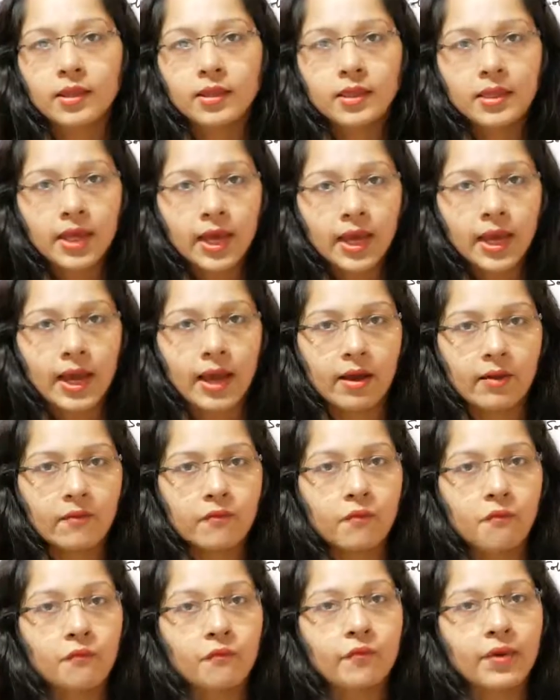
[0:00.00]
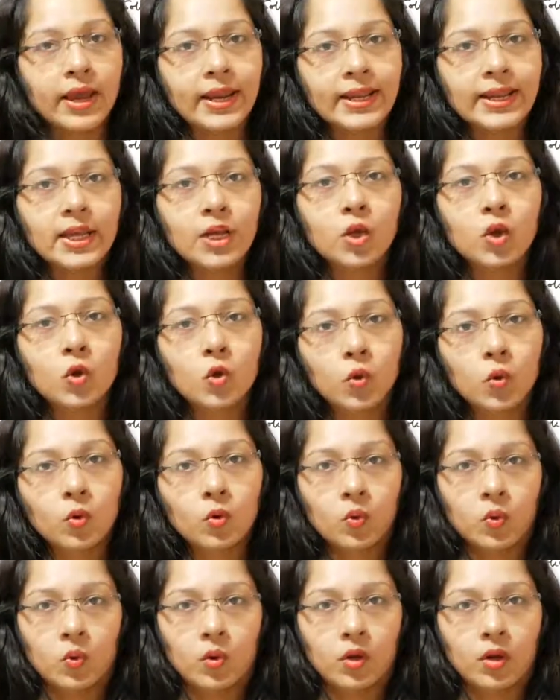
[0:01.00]
they have very
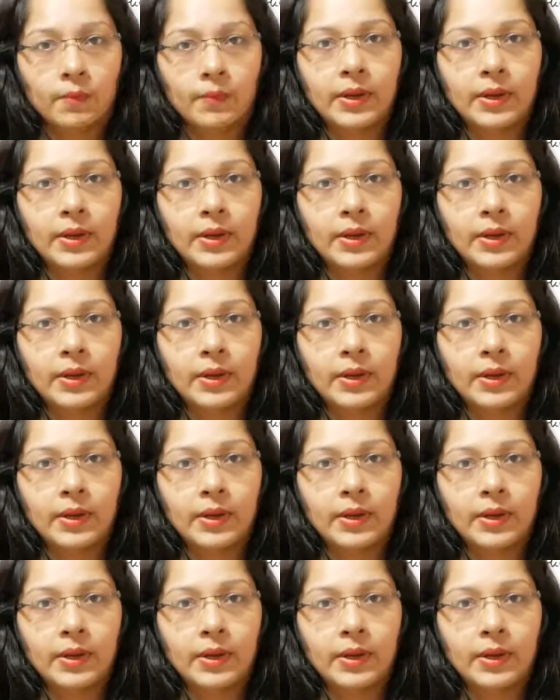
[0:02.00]
low